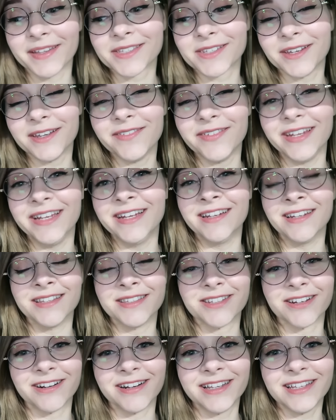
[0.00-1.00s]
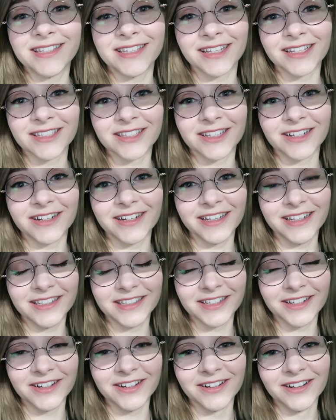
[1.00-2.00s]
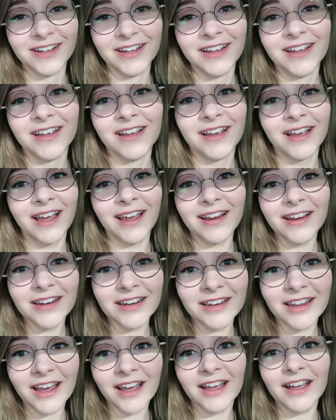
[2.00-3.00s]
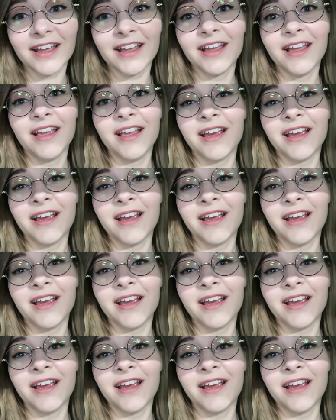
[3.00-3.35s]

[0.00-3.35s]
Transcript: That's all I've eaten. It's already six thirty, so I'm gonna die.